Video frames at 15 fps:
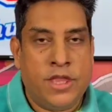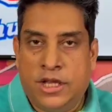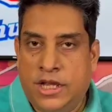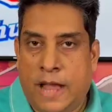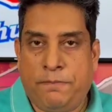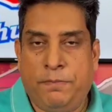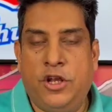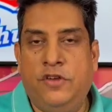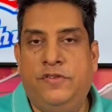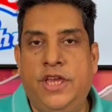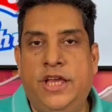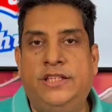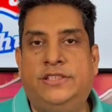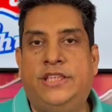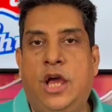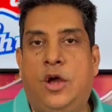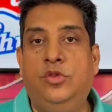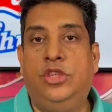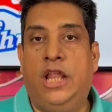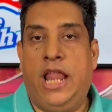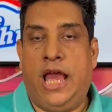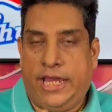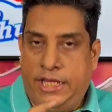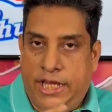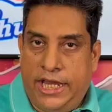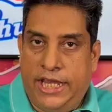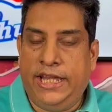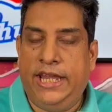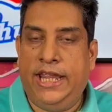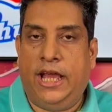Couple of years down the line,
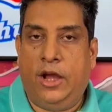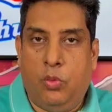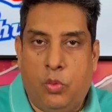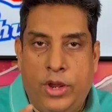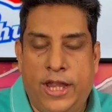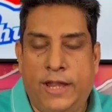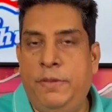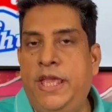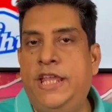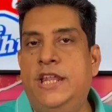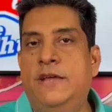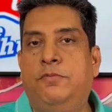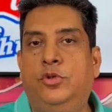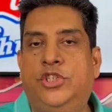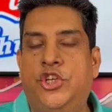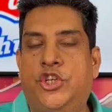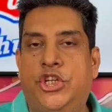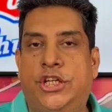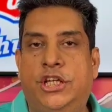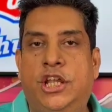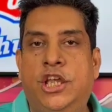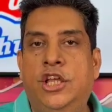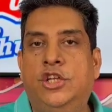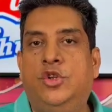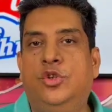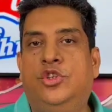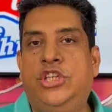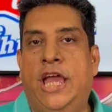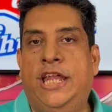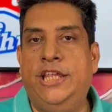India will be in a position to
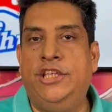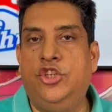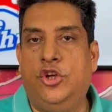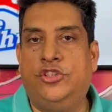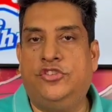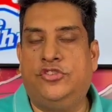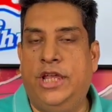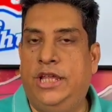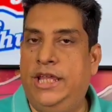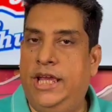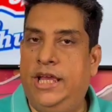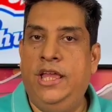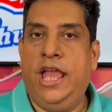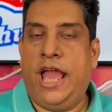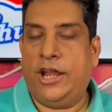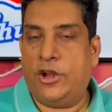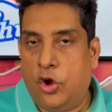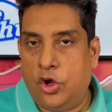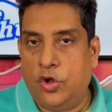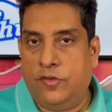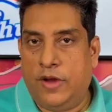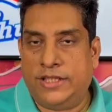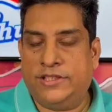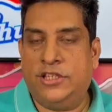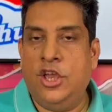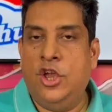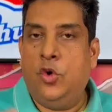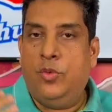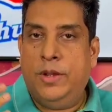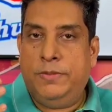challenge Australia, and all of us
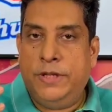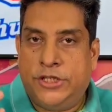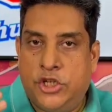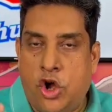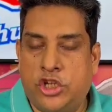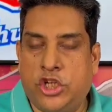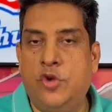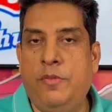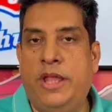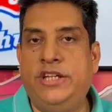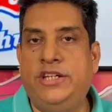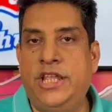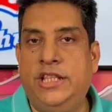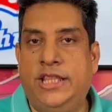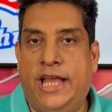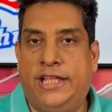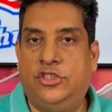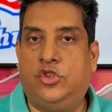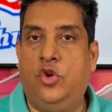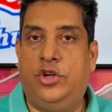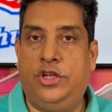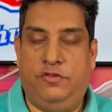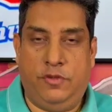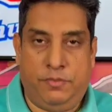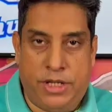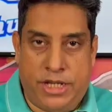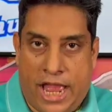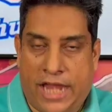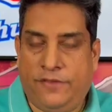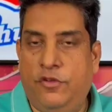will be documenting that story. We've been
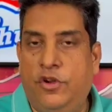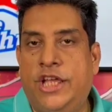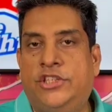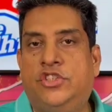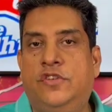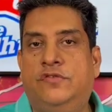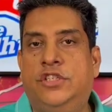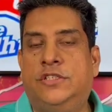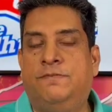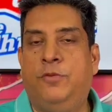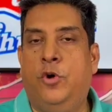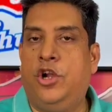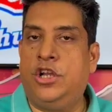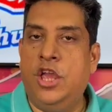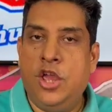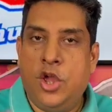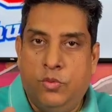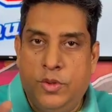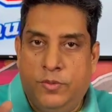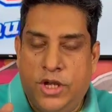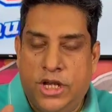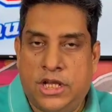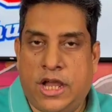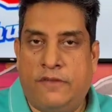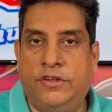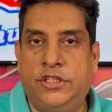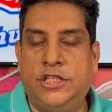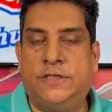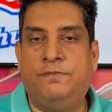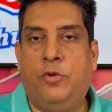advocates of the sport. We will cover
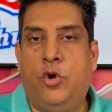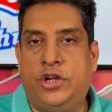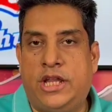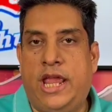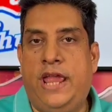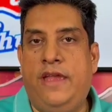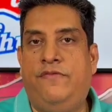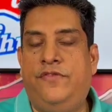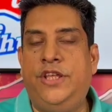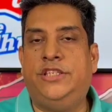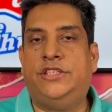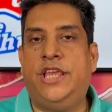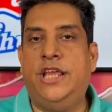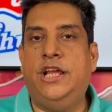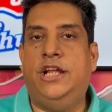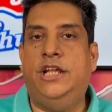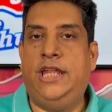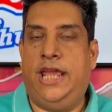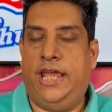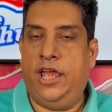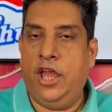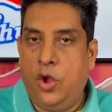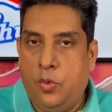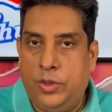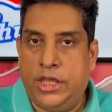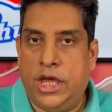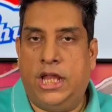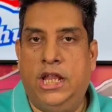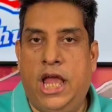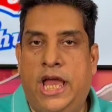the sport every single day with
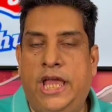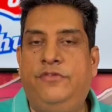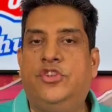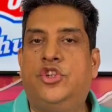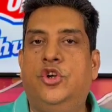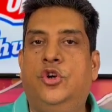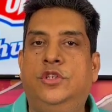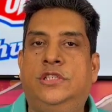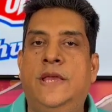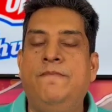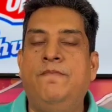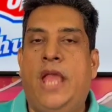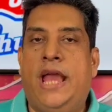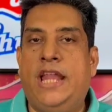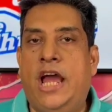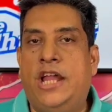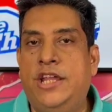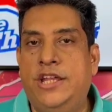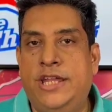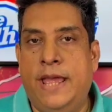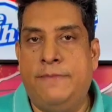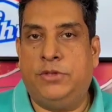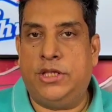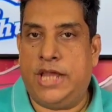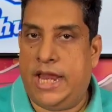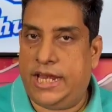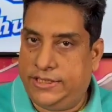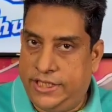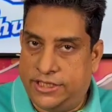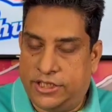our live shows and our in-depth
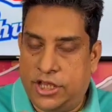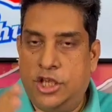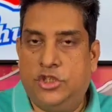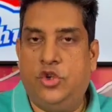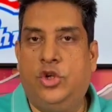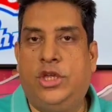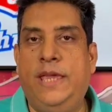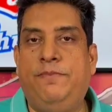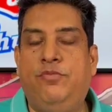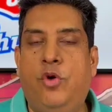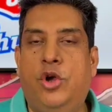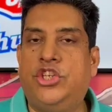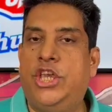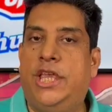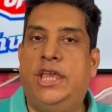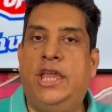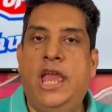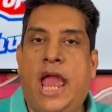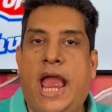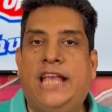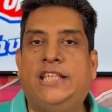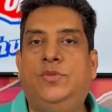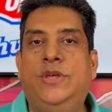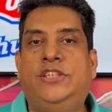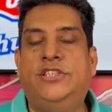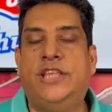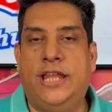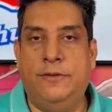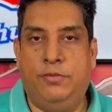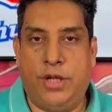analysis. So keep watching as we
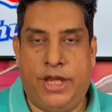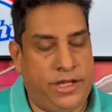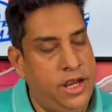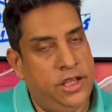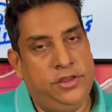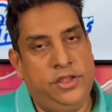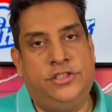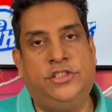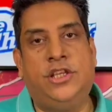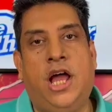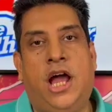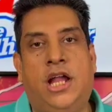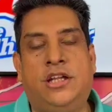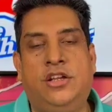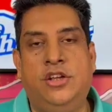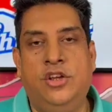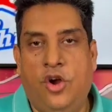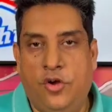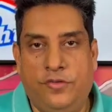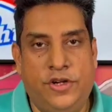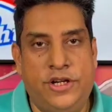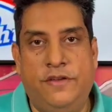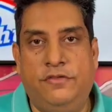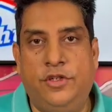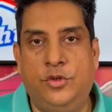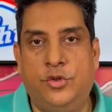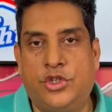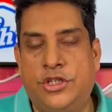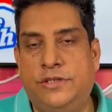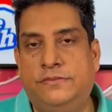celebrate the start of a
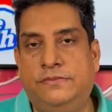revolution.